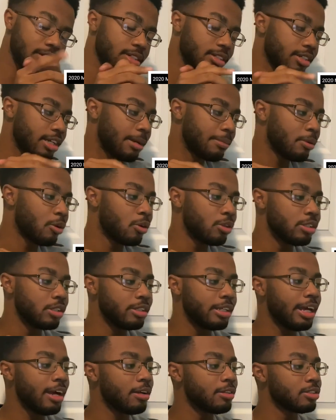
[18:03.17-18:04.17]
I'm holding you
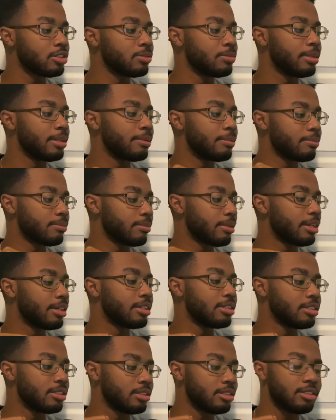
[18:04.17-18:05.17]
down to, man,
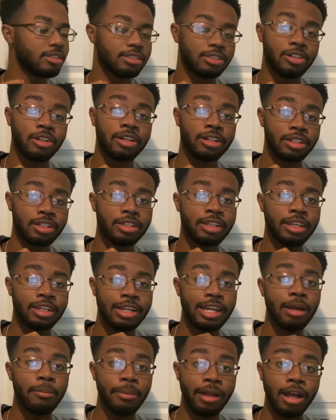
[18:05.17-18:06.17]
start getting
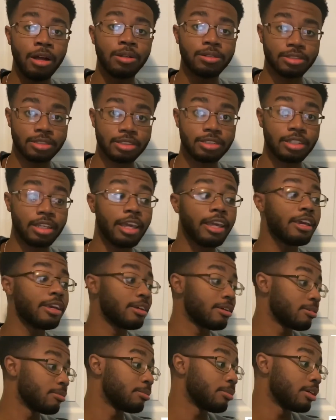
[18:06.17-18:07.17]
that bounce. Yeah,
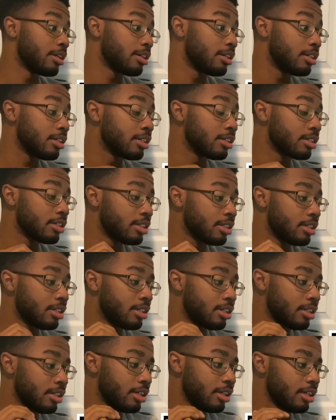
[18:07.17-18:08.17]
but
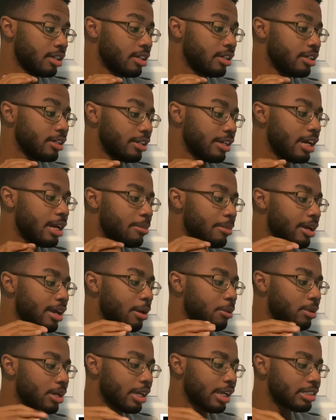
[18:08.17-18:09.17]
yeah, man, I
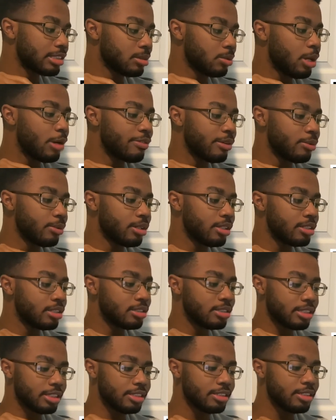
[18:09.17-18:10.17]
want to get some 1v1s
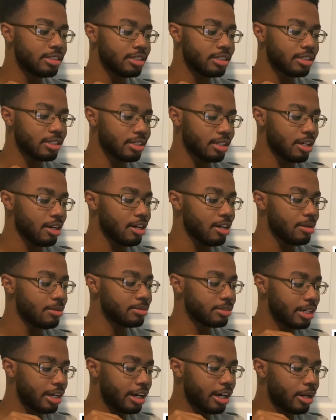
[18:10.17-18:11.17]
and
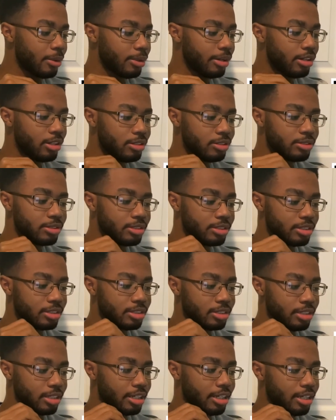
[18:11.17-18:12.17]
RLs
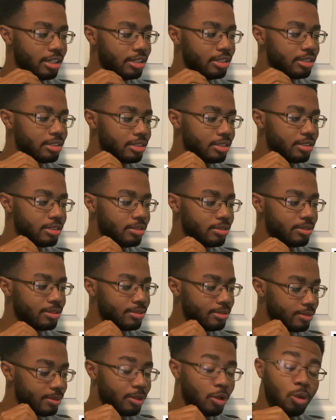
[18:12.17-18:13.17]
and
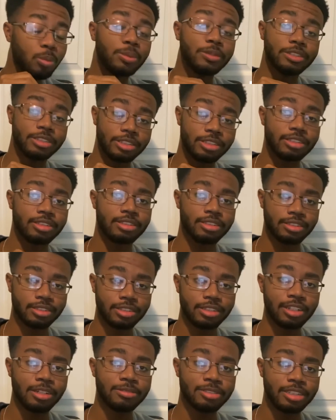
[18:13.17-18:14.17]
hoopers, you
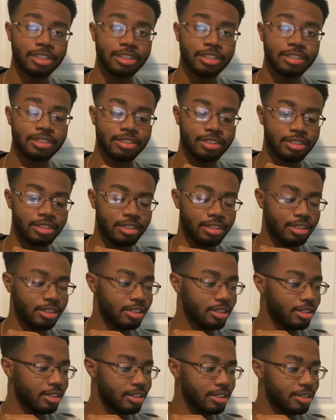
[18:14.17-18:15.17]
know what I'm saying?
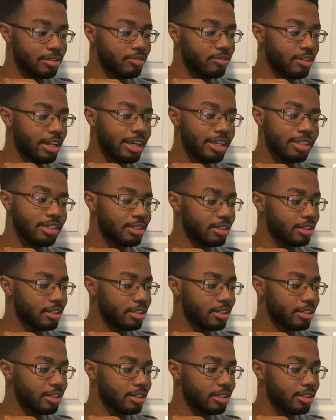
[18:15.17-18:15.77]
Flight,